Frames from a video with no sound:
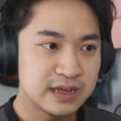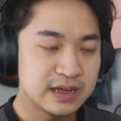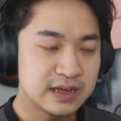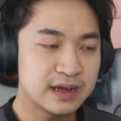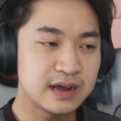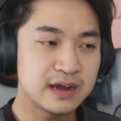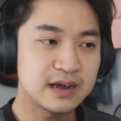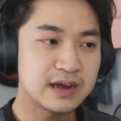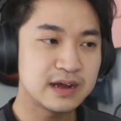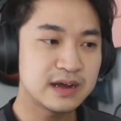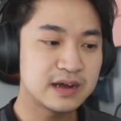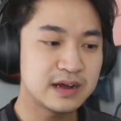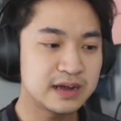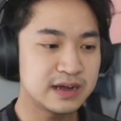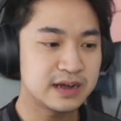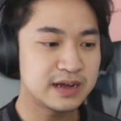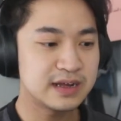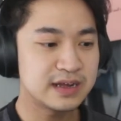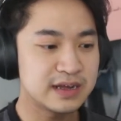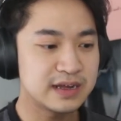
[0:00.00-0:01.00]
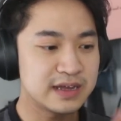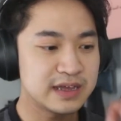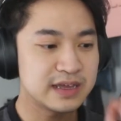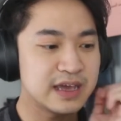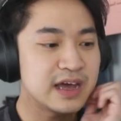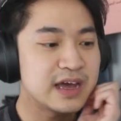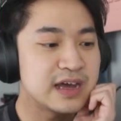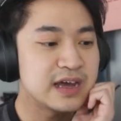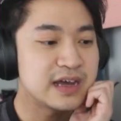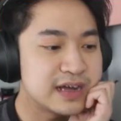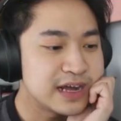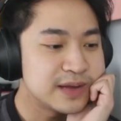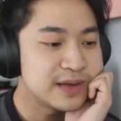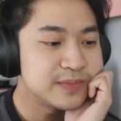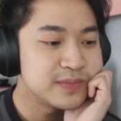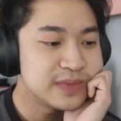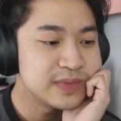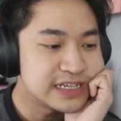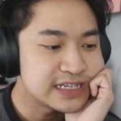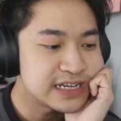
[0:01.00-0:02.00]
Ah yeah,
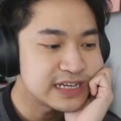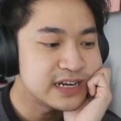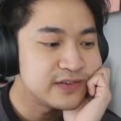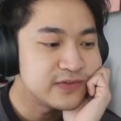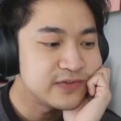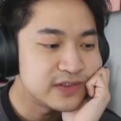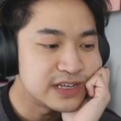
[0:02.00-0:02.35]
I'm excited for